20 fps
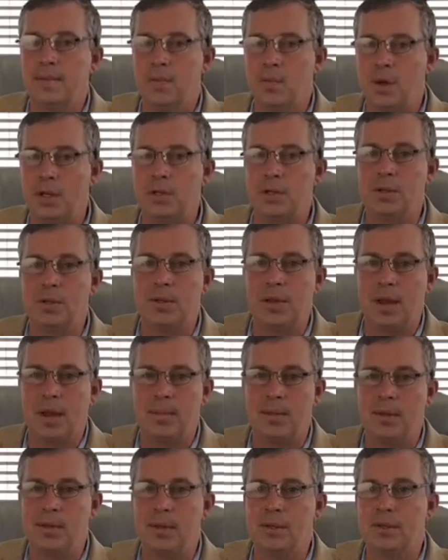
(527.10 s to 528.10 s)
what your
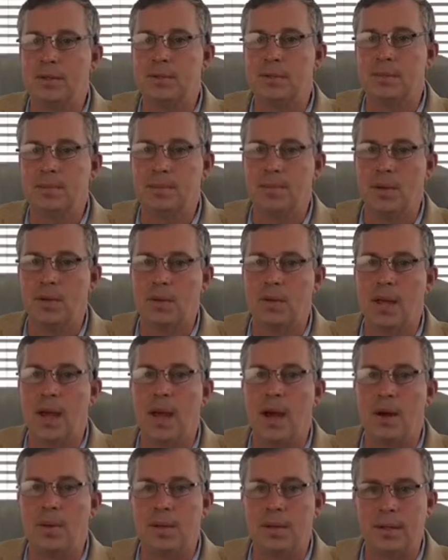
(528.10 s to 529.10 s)
damages both
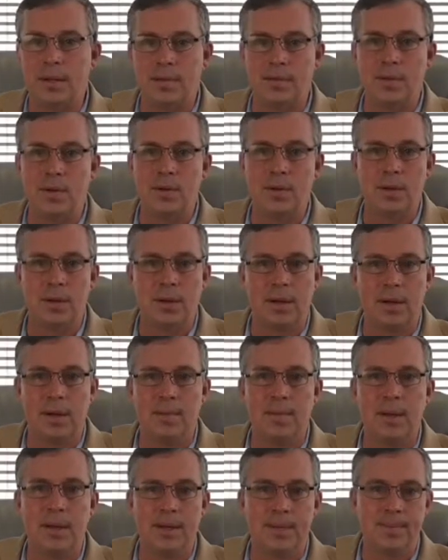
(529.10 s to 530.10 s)
now and in the future are
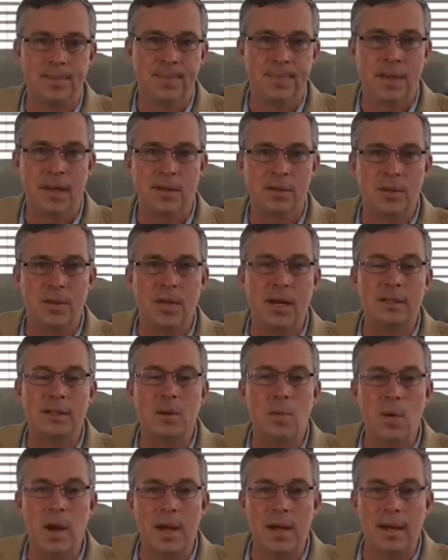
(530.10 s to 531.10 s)
going to be. So
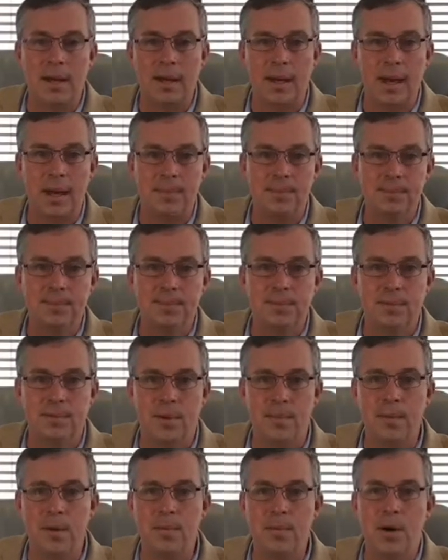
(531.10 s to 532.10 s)
that's a waiting game.
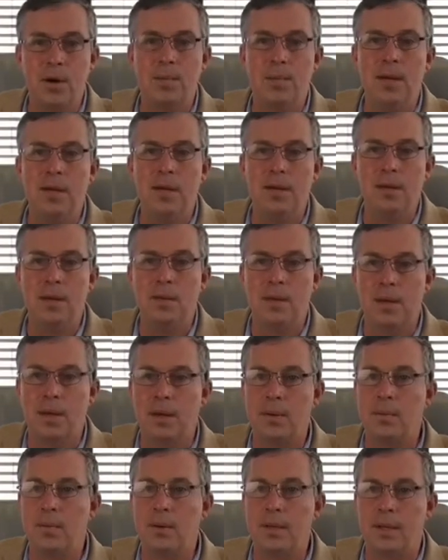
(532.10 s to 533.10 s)
From the moment you
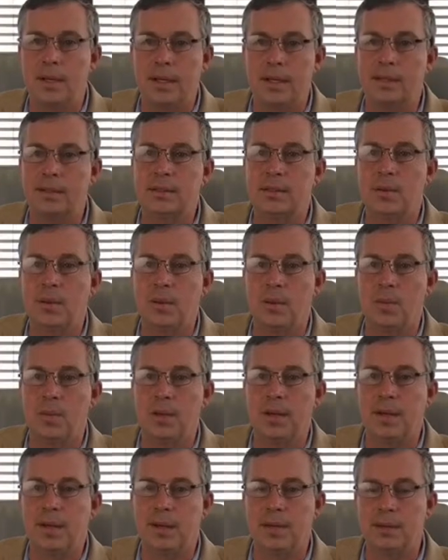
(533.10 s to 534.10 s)
get released, or
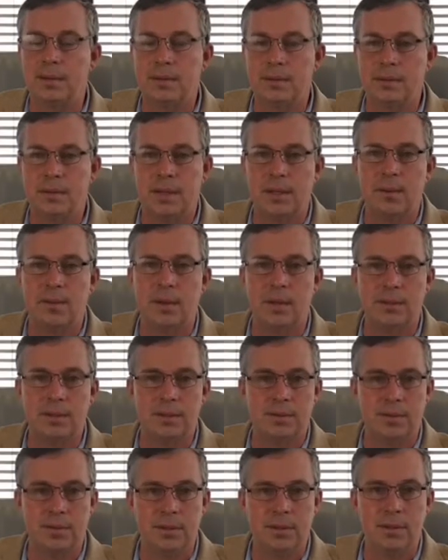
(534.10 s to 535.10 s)
we can see what
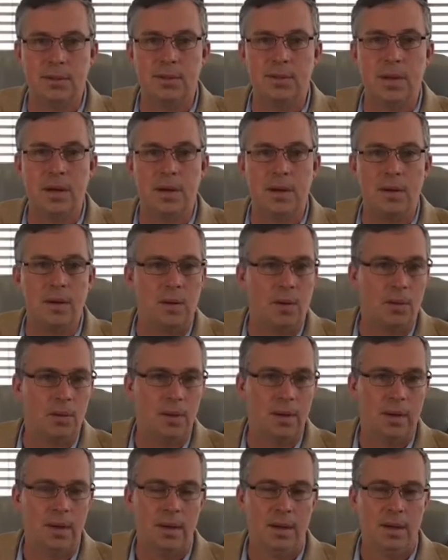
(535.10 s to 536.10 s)
your future is going to hold,